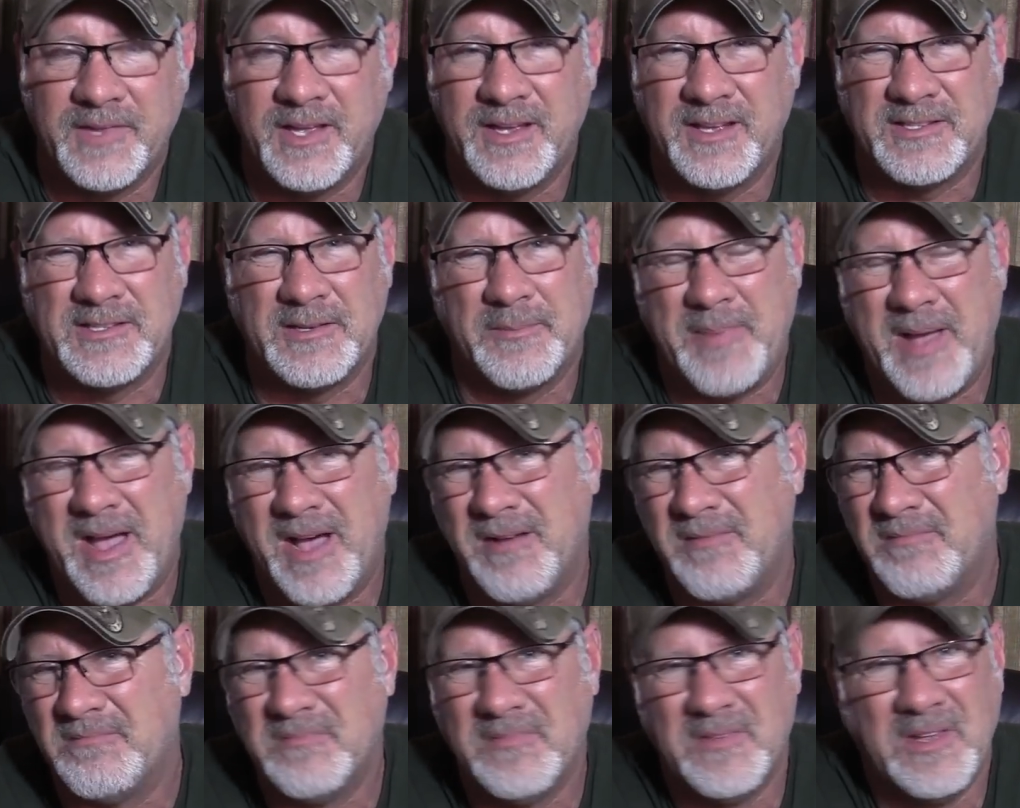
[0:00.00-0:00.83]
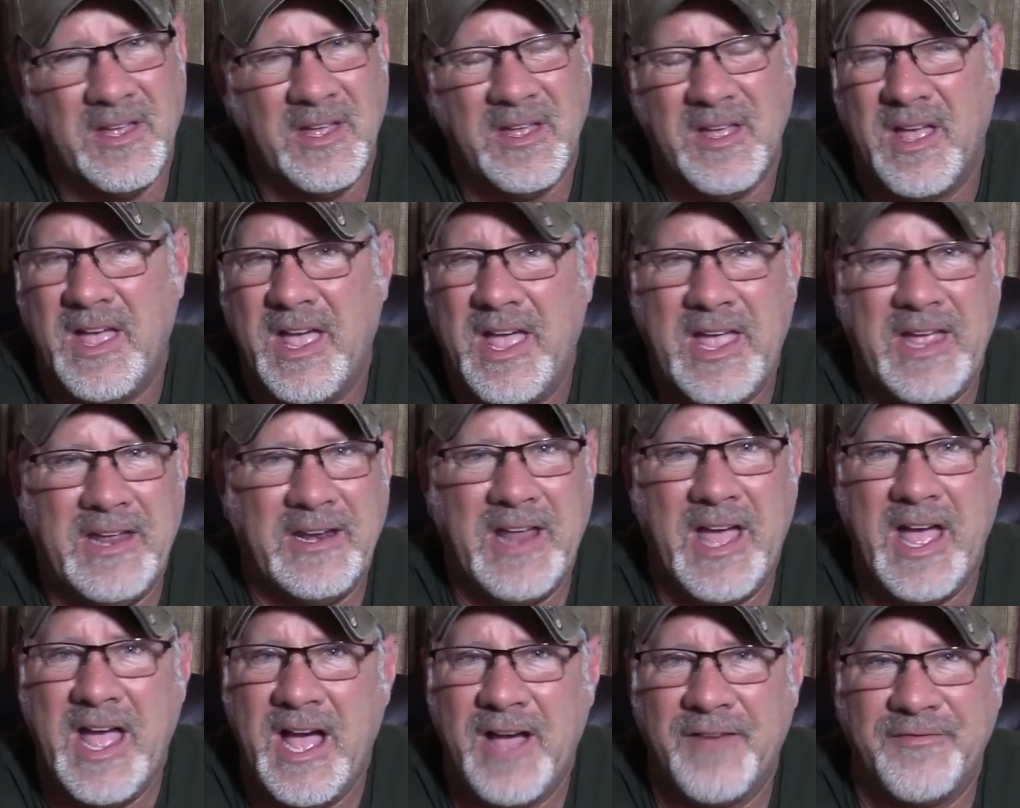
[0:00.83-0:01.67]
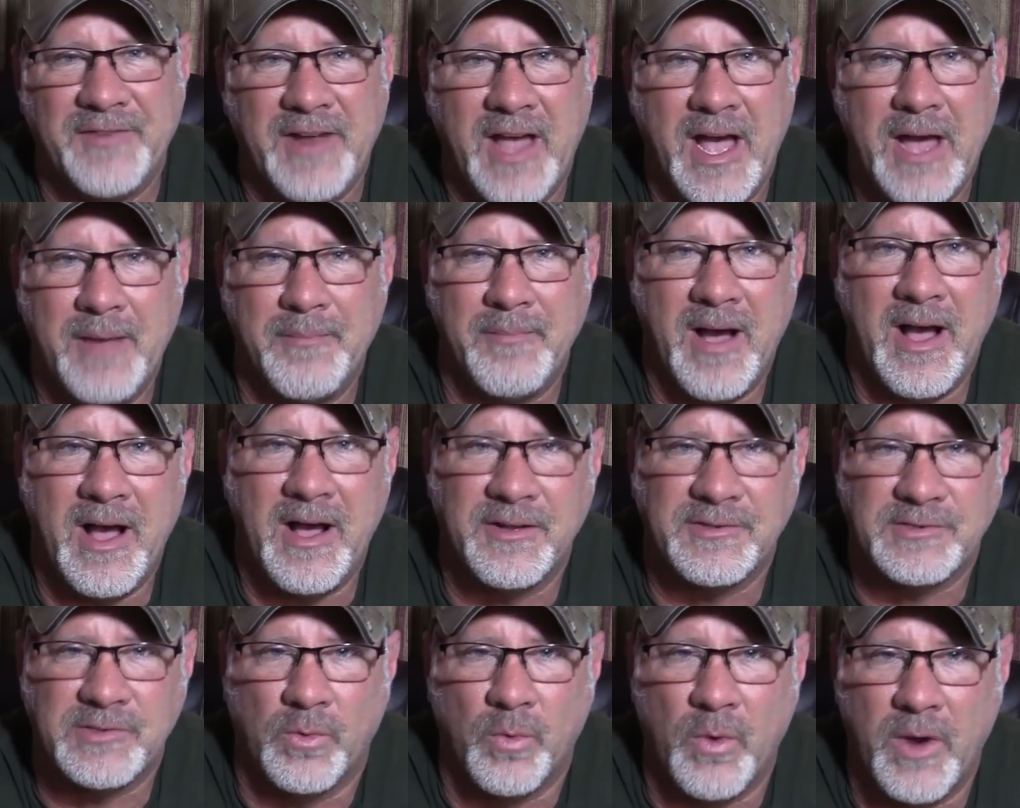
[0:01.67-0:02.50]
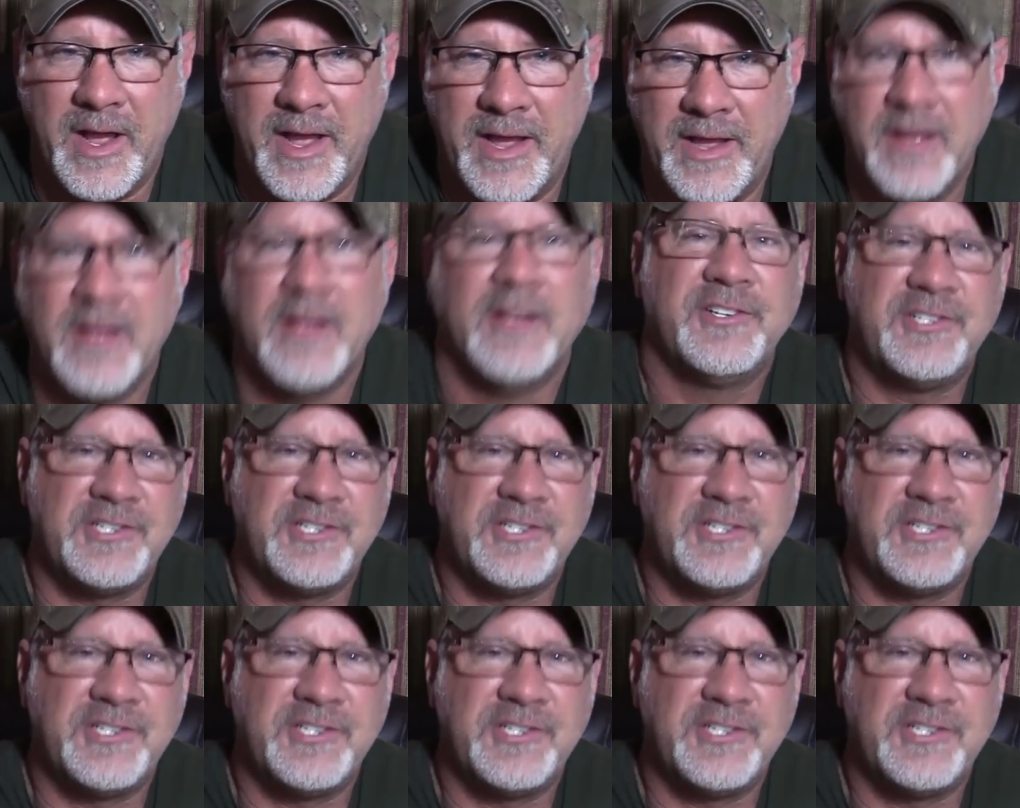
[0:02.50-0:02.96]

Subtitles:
It's about 8.5-9 miles away.